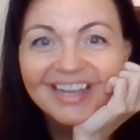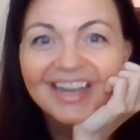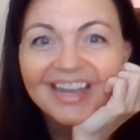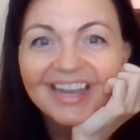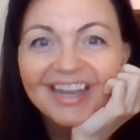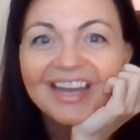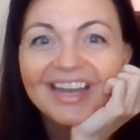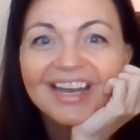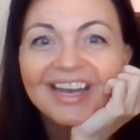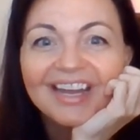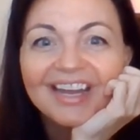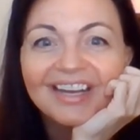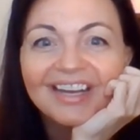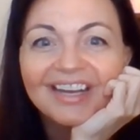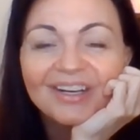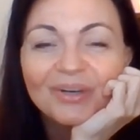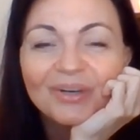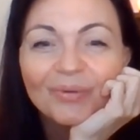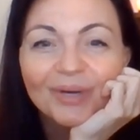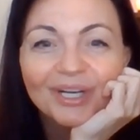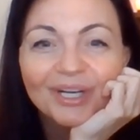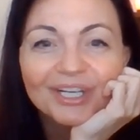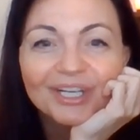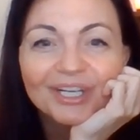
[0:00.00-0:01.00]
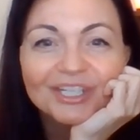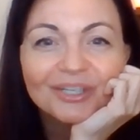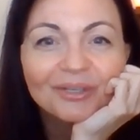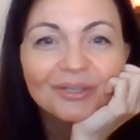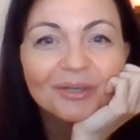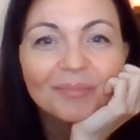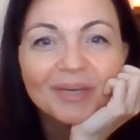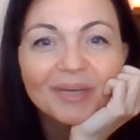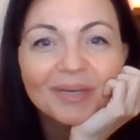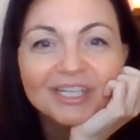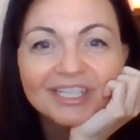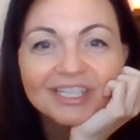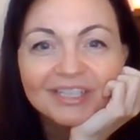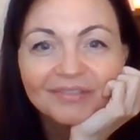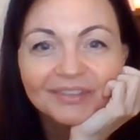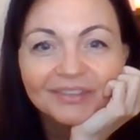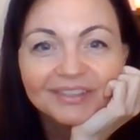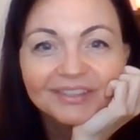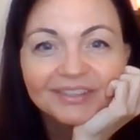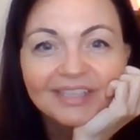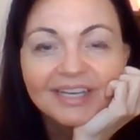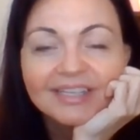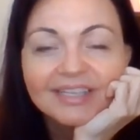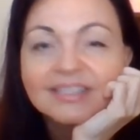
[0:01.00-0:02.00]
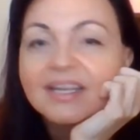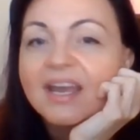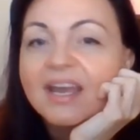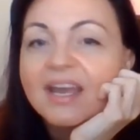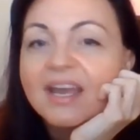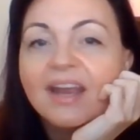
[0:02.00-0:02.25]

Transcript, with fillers: and we're gonna show you a bunch of different things.